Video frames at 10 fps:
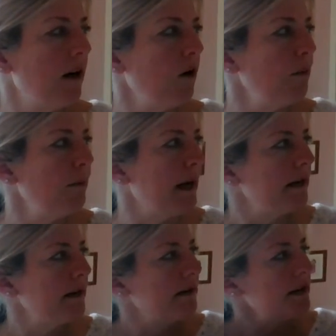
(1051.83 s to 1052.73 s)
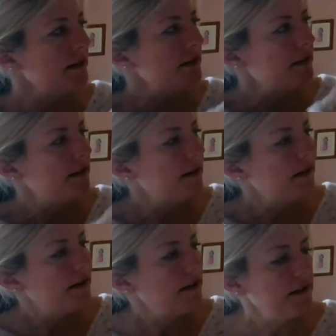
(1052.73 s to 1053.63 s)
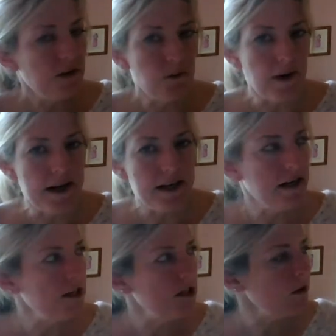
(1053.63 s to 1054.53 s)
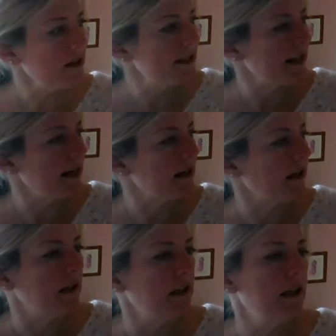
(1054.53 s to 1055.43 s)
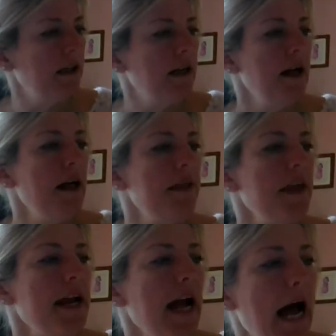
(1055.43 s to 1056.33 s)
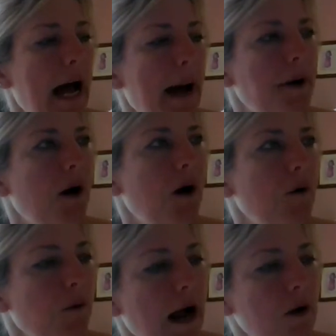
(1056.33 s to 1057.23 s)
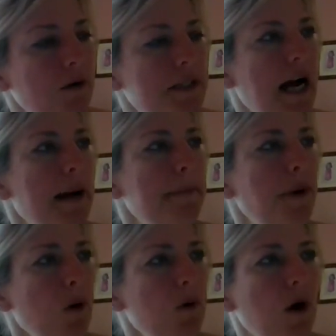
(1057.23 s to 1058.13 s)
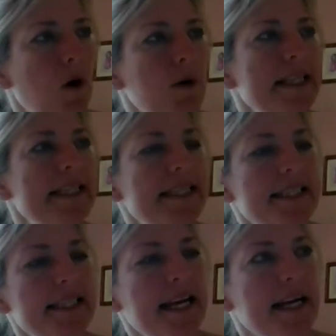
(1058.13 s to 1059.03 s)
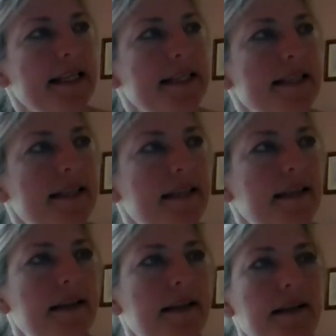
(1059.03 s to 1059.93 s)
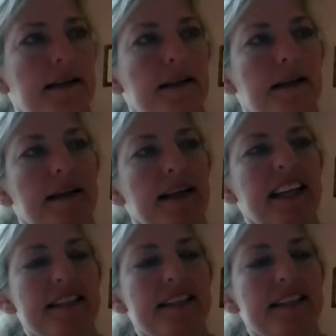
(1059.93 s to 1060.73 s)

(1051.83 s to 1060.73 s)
Oh my goodness. They're riding a unicycle. They hop around on pogo sticks. He's